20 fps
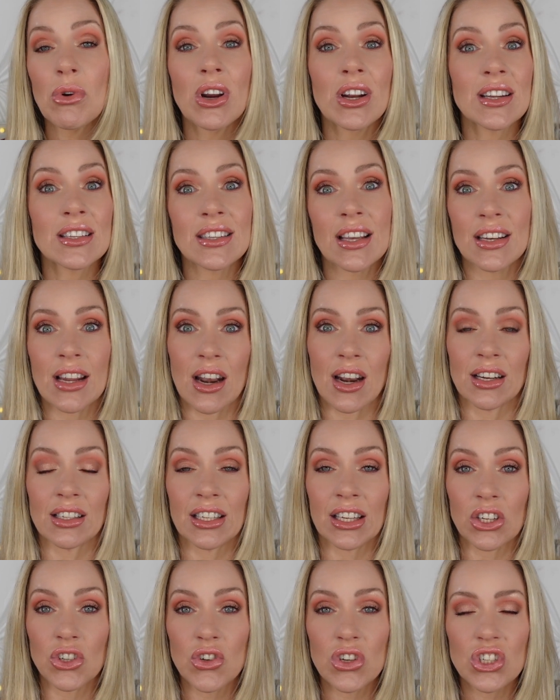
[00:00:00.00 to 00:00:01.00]
going to send out an
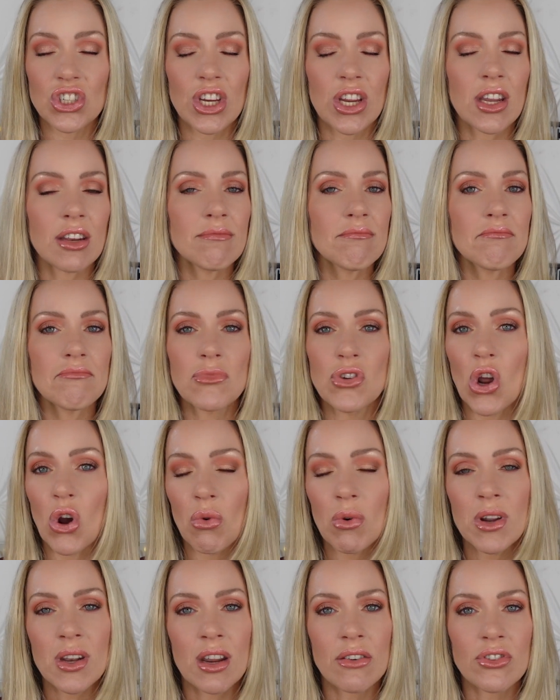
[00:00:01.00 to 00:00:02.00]
electrician. No
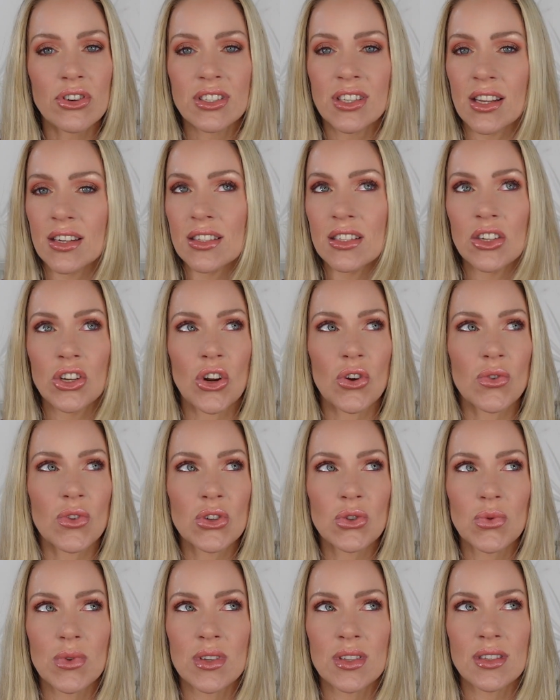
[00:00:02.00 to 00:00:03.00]
one ever sent,
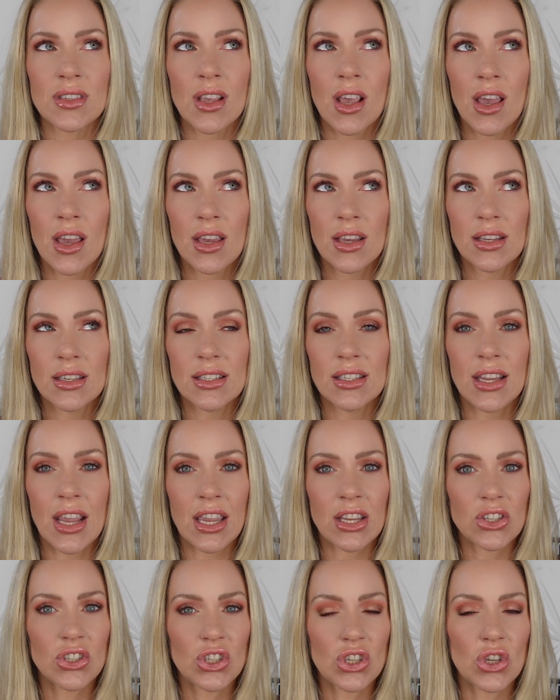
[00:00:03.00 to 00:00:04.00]
this was
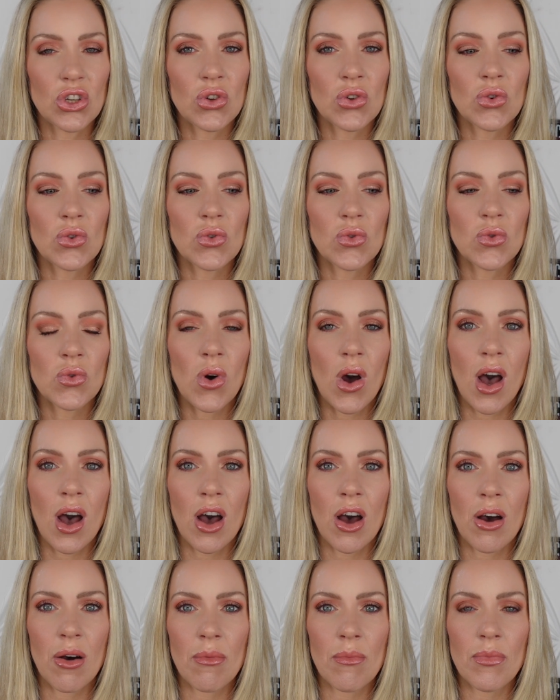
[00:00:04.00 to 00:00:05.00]
day 2
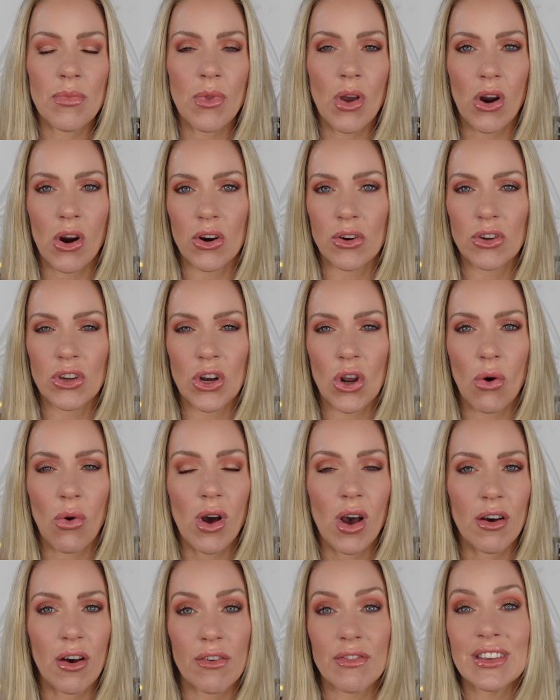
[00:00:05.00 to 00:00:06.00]

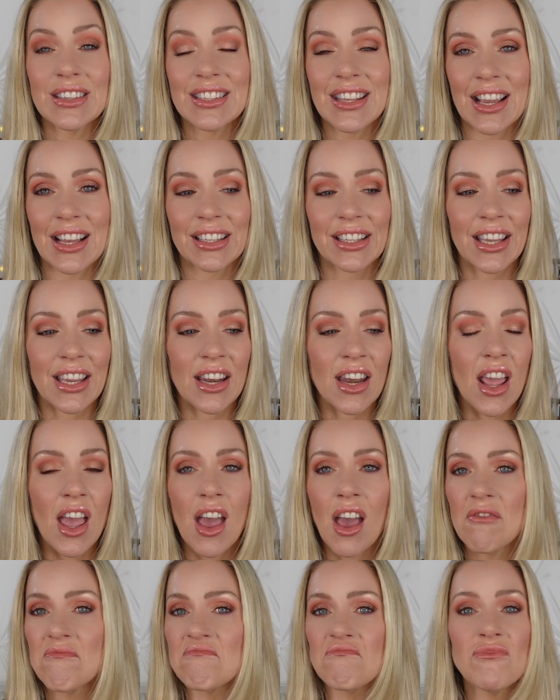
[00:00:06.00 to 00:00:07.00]
of the sailing.
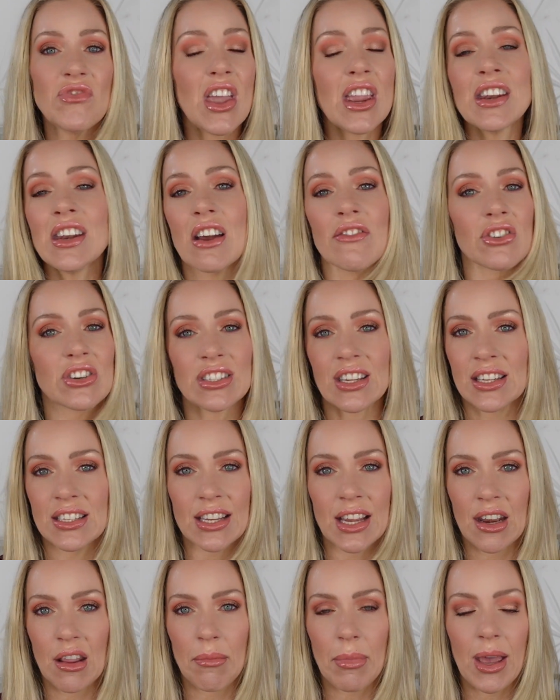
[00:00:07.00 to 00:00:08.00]
They never sent
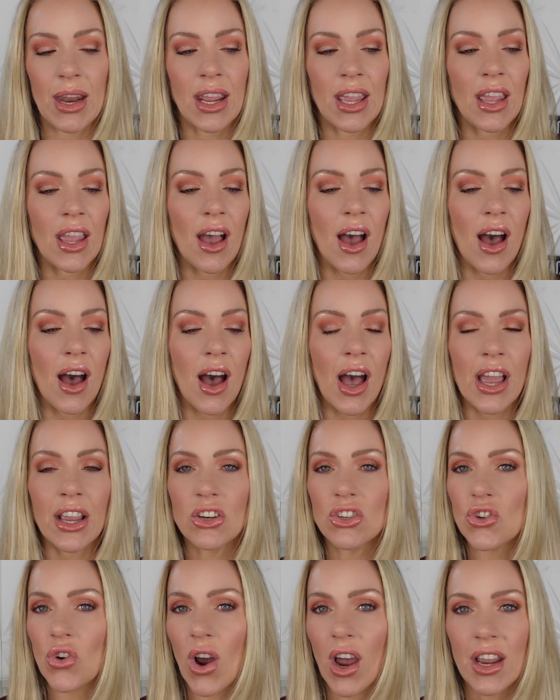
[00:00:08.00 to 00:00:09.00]
anybody.
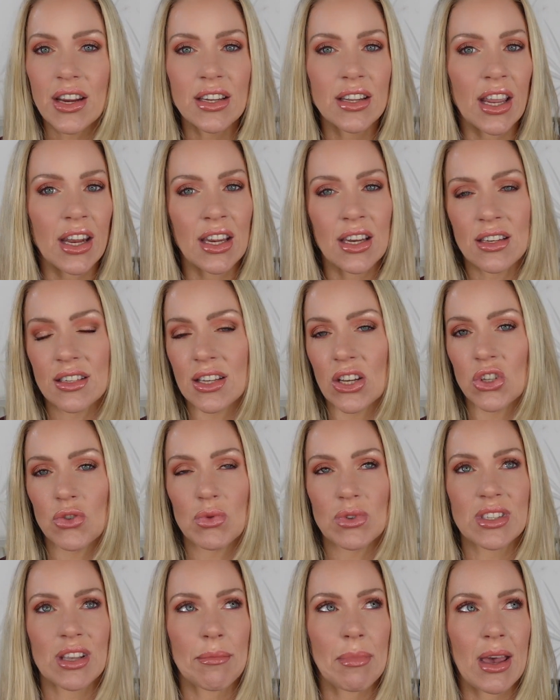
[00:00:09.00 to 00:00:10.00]
I tried getting in touch
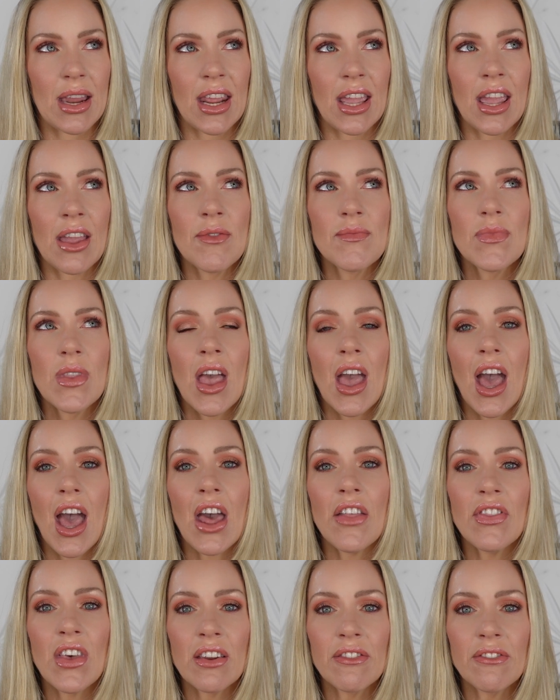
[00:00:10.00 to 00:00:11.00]
with somebody.
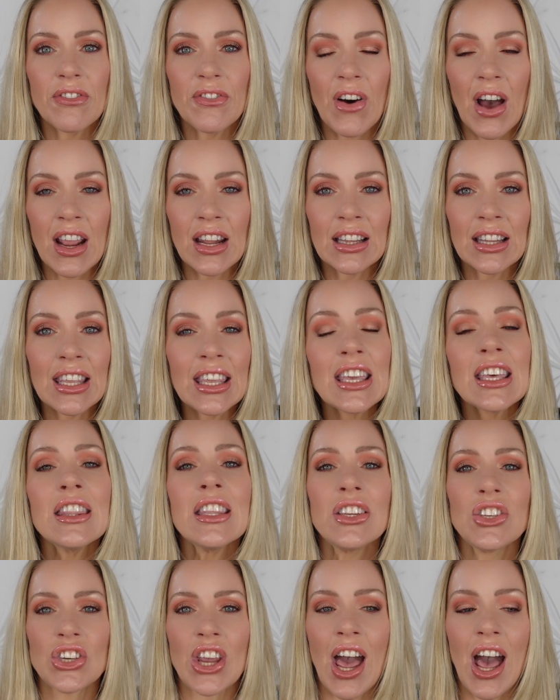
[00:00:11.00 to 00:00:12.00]
And then finally in
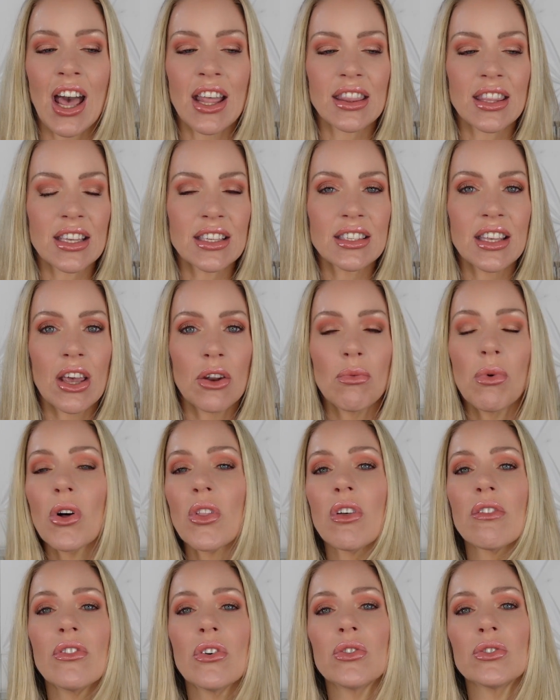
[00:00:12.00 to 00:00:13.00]
the chat, they said, well,
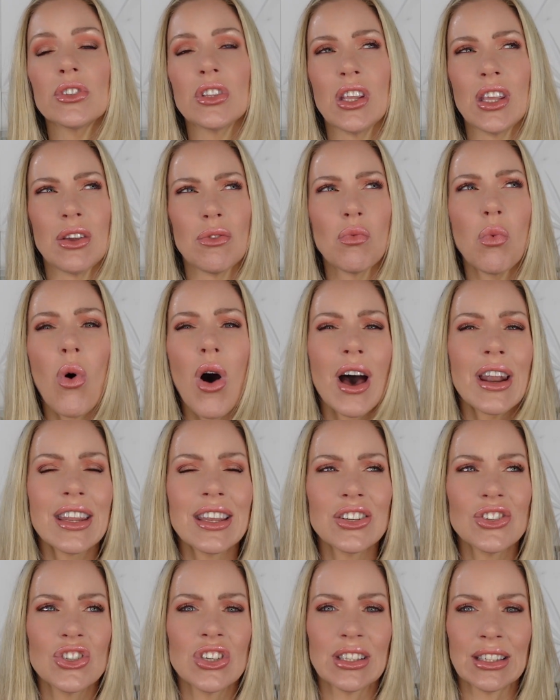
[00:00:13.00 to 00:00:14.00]
the
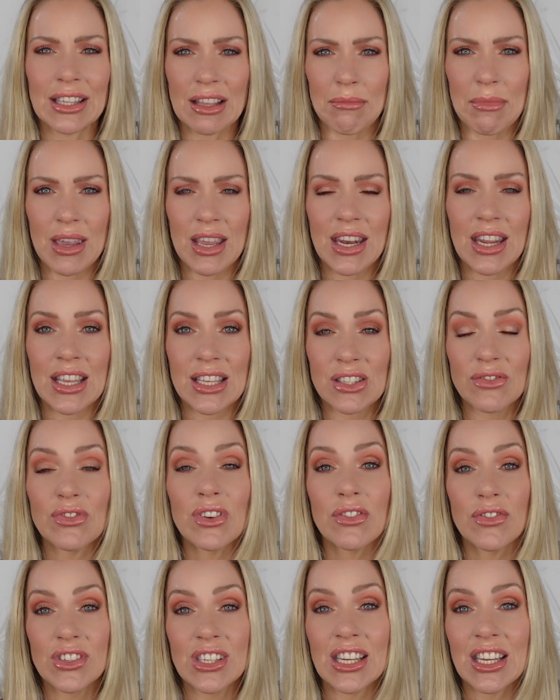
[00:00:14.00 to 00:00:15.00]
wattage limit is
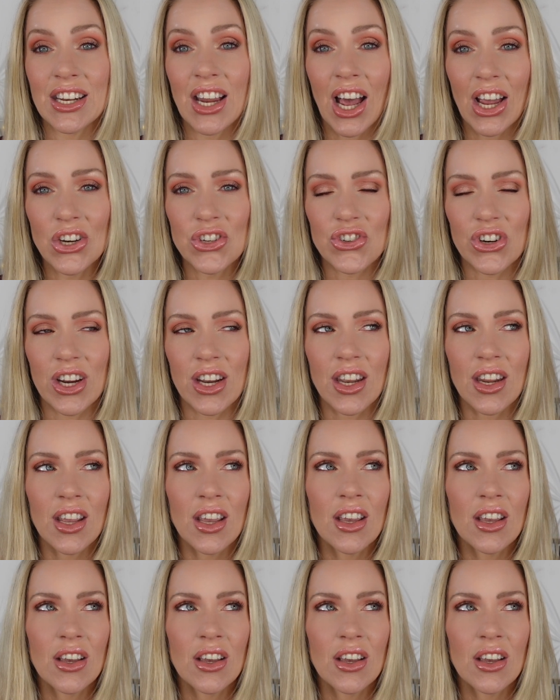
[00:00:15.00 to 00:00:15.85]
1500.